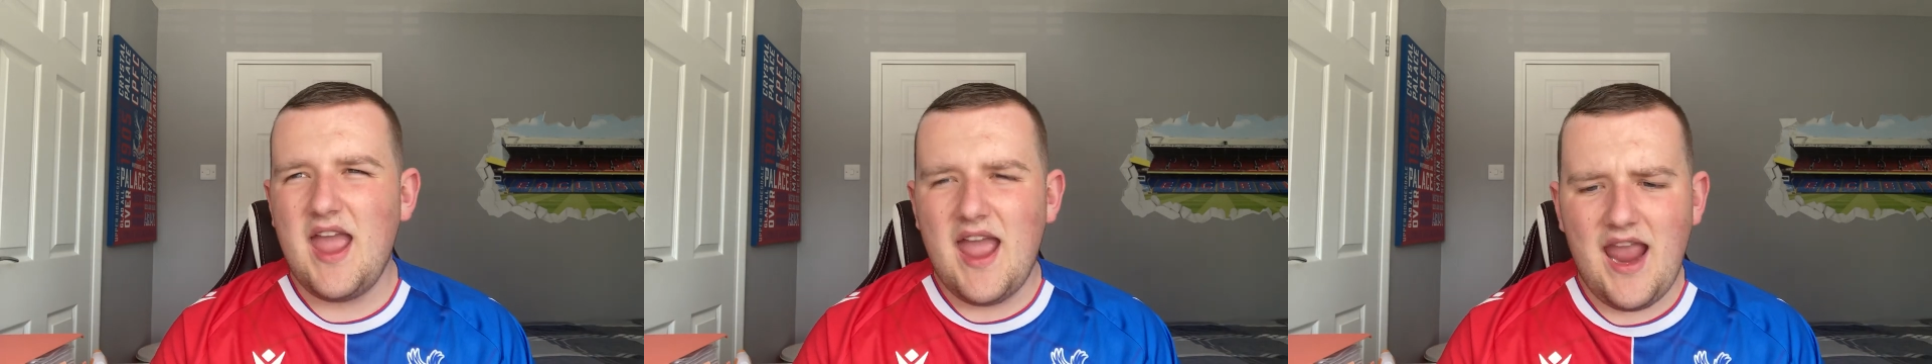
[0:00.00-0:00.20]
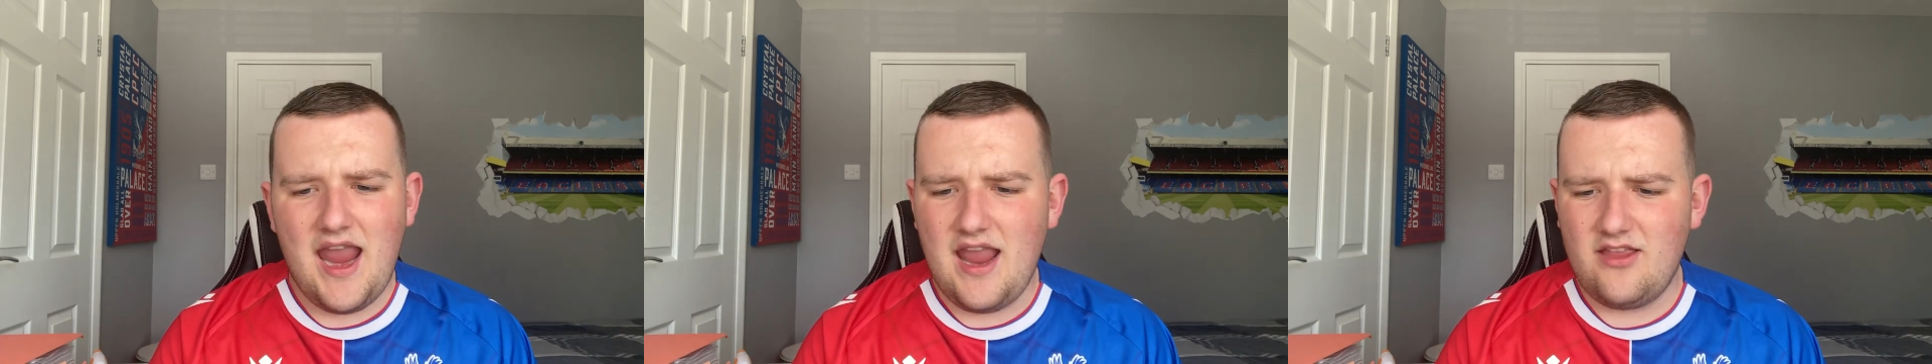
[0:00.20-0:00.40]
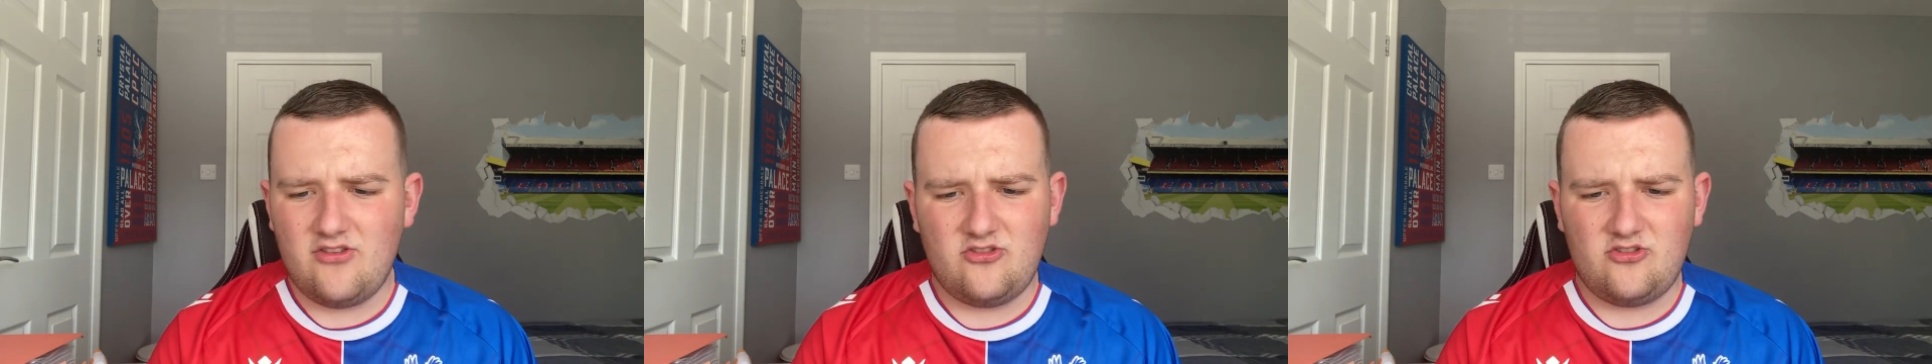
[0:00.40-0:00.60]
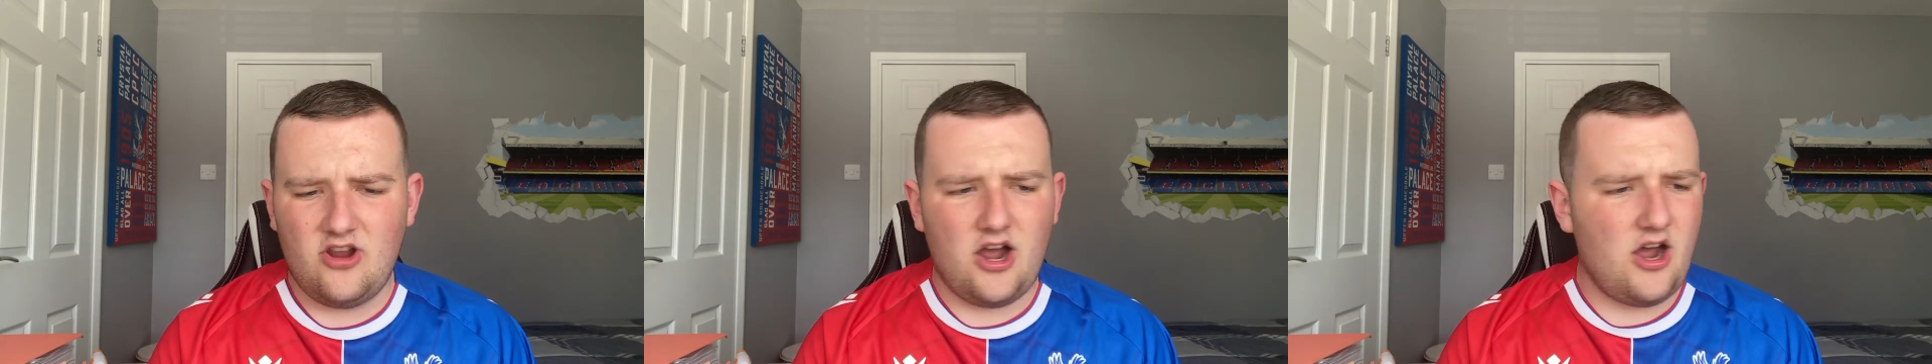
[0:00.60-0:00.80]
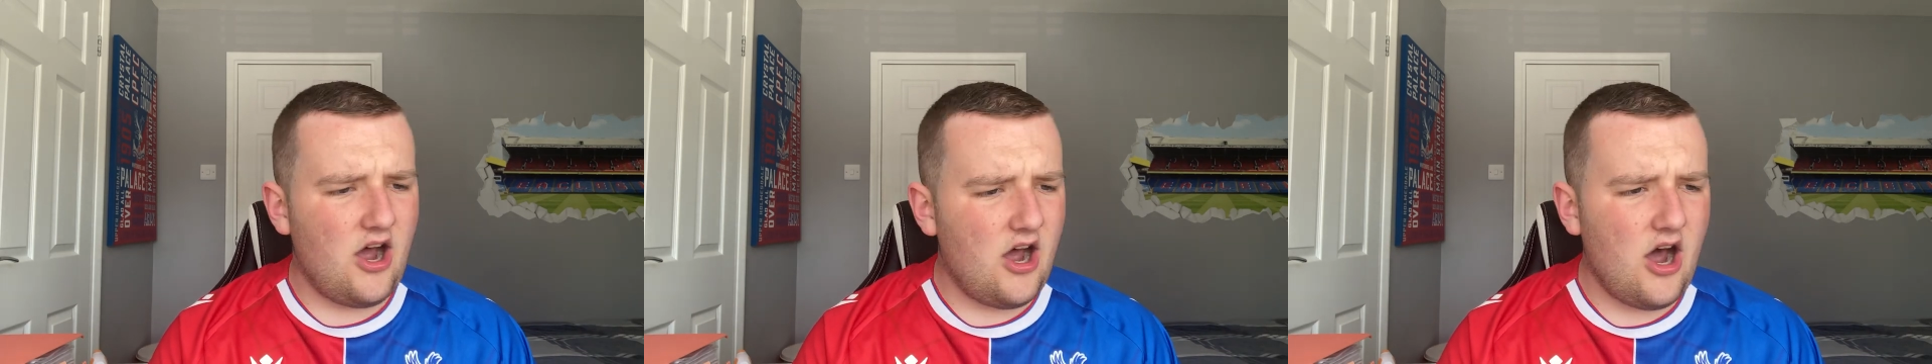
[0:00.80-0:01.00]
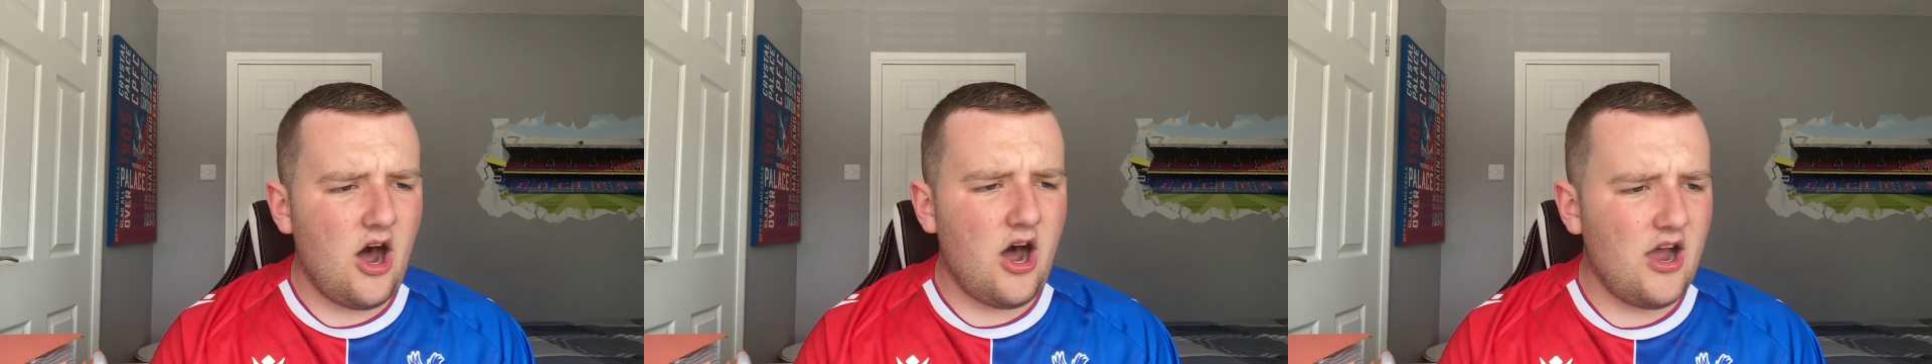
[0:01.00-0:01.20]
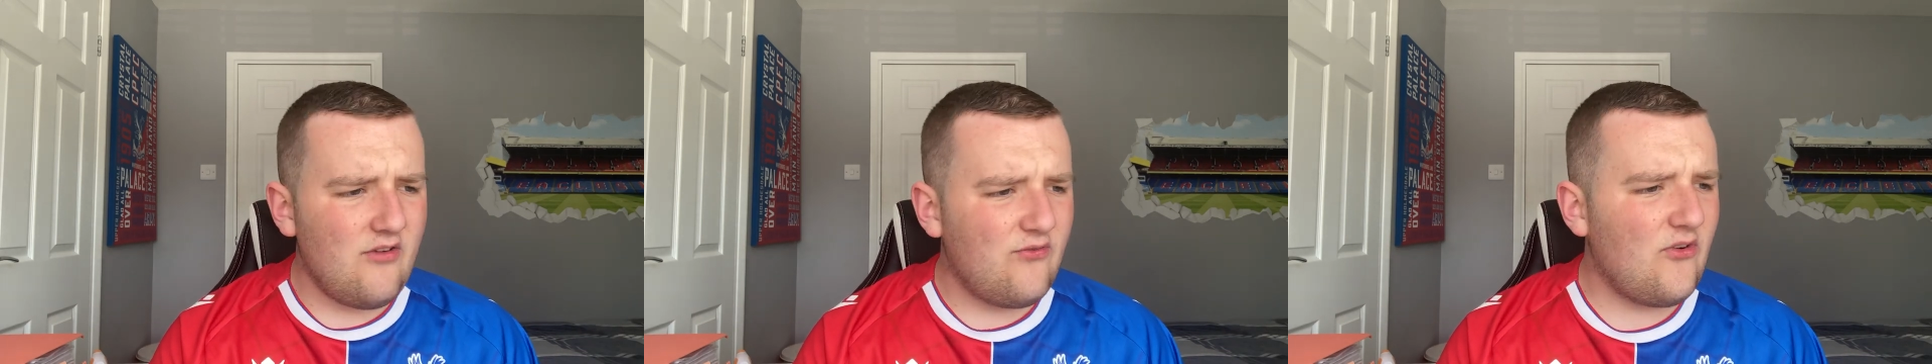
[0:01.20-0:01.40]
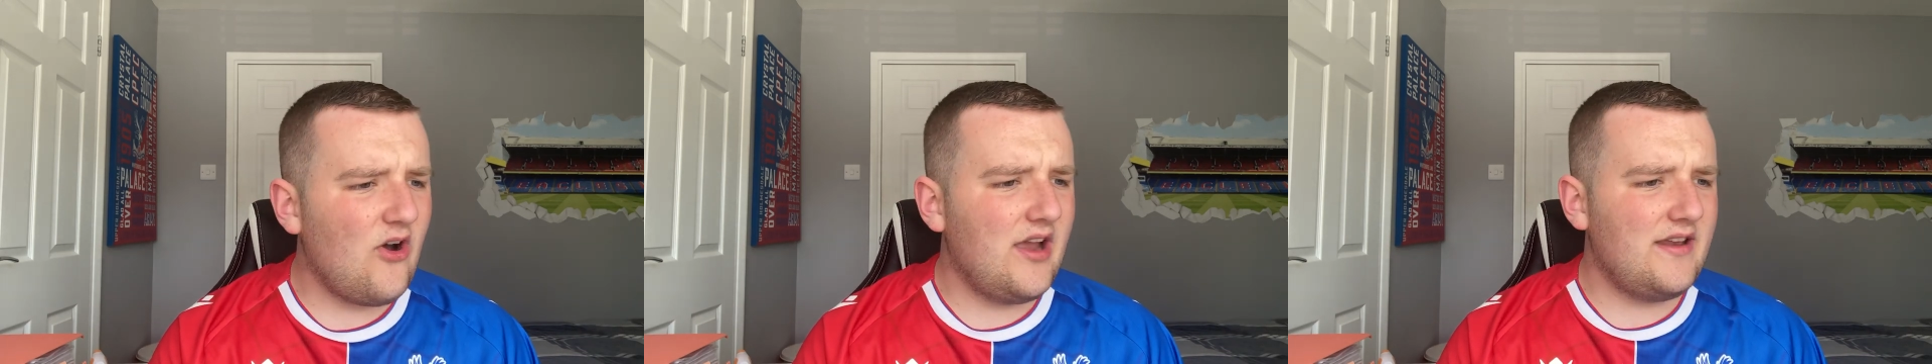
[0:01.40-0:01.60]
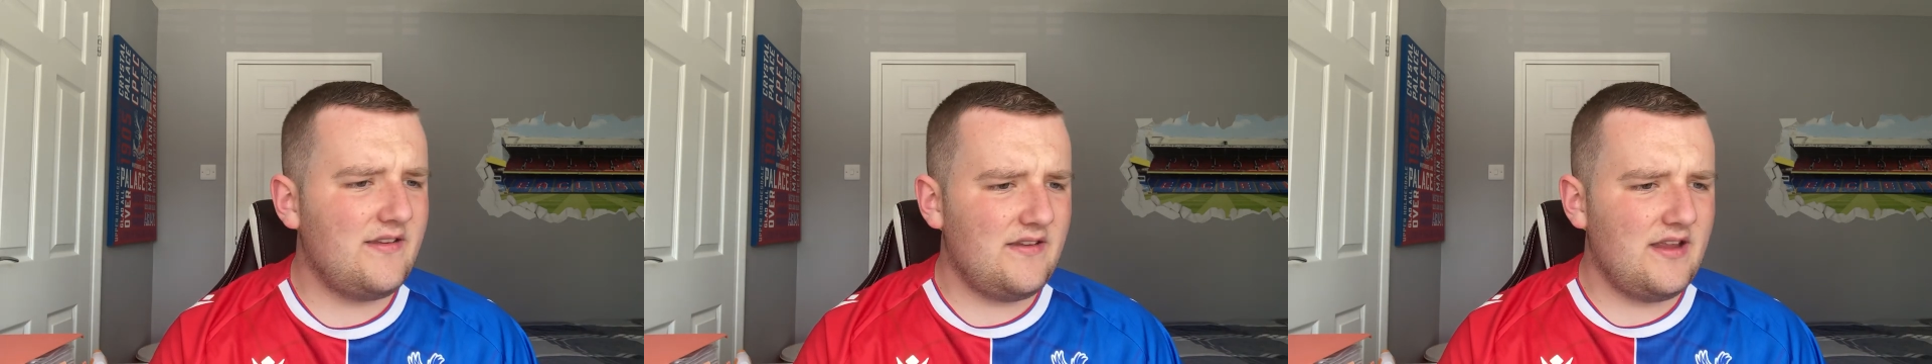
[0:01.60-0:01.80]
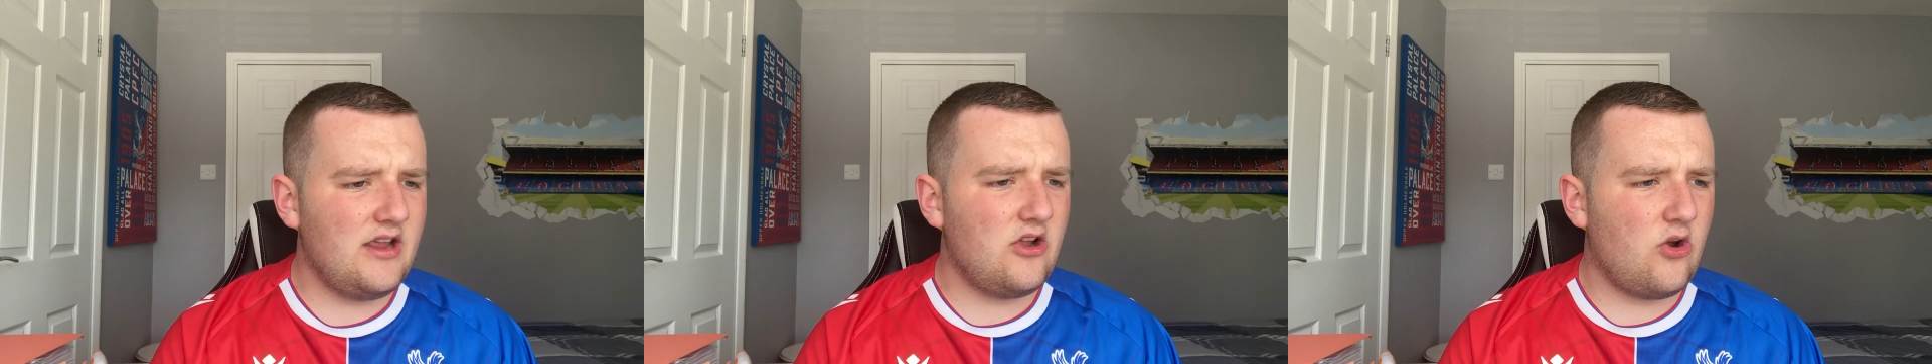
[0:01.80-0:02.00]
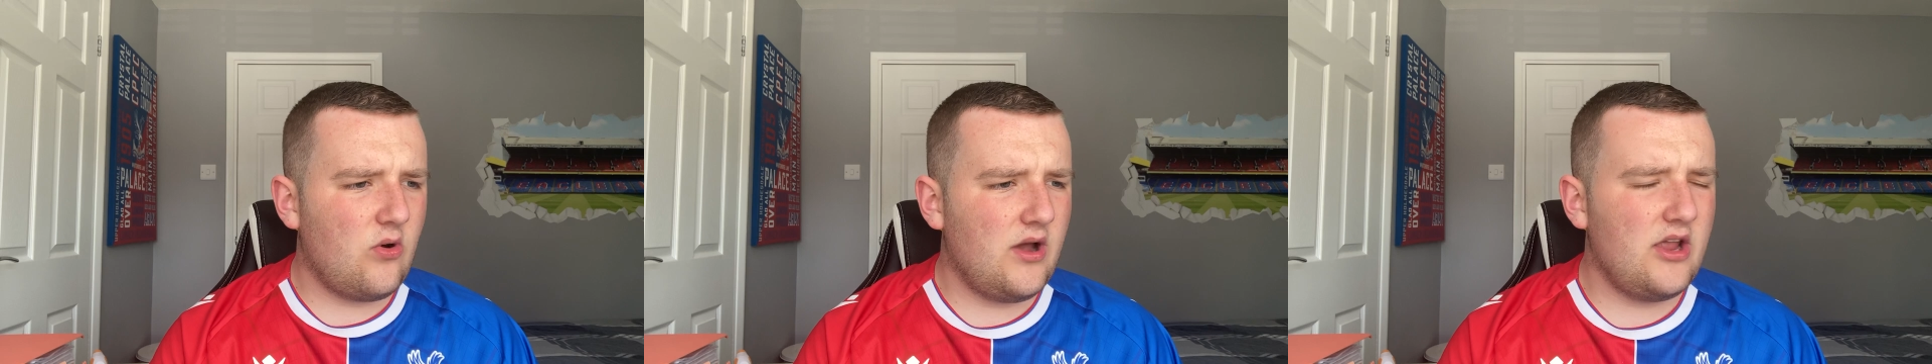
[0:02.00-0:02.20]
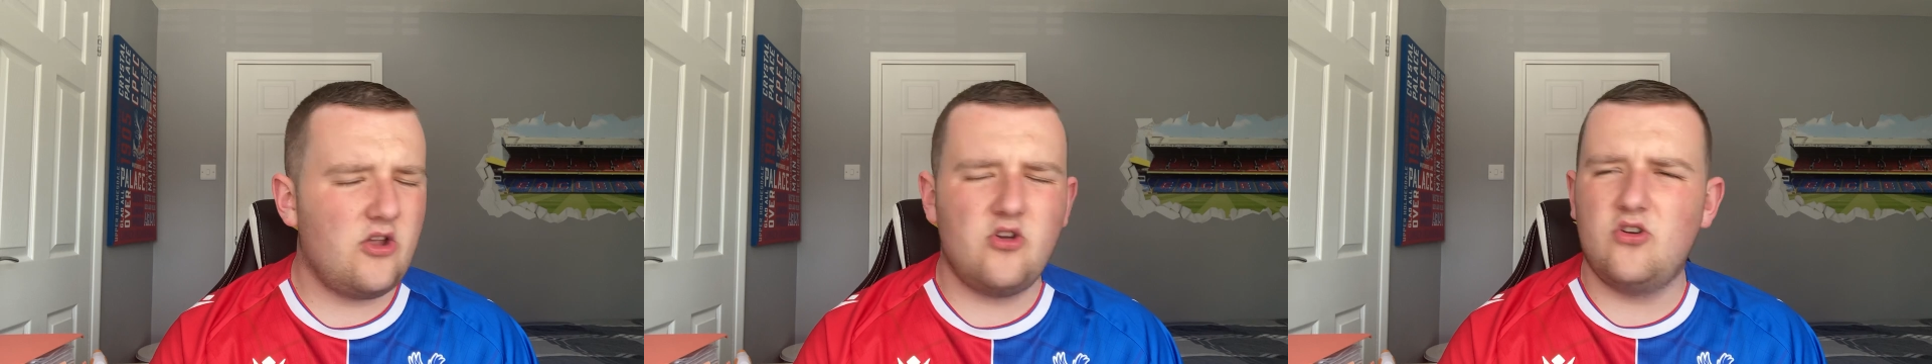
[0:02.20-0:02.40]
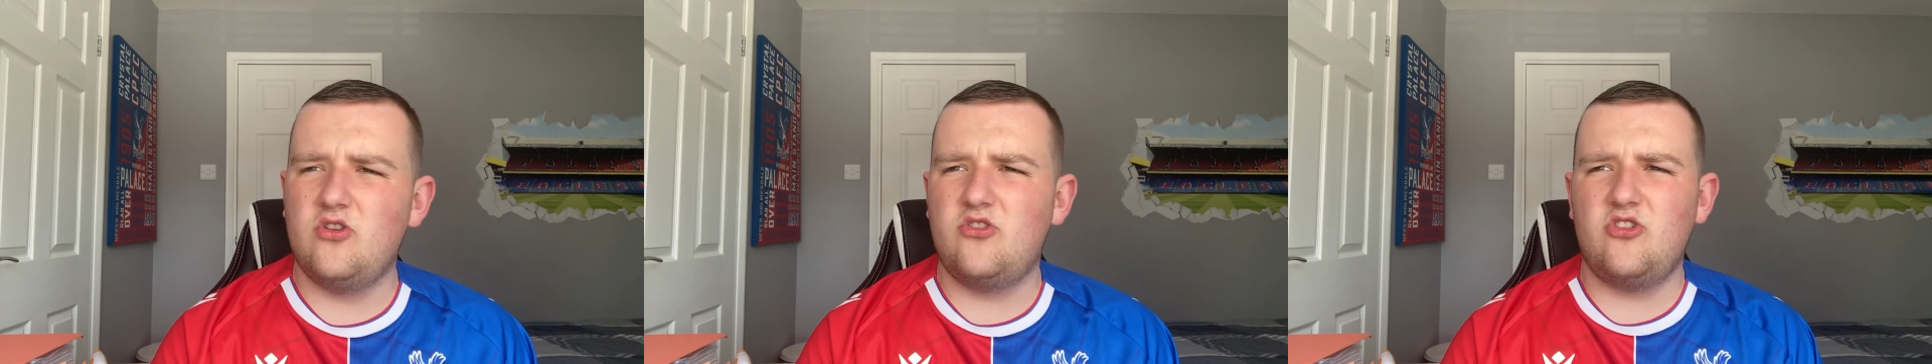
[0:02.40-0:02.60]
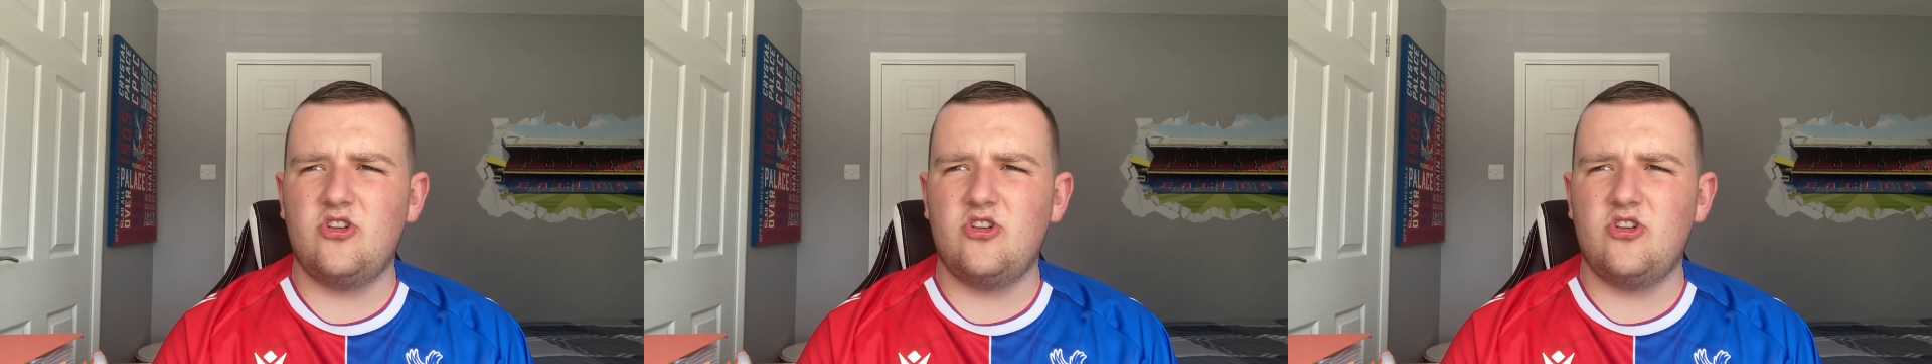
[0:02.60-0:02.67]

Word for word: It's I, I find it quite good.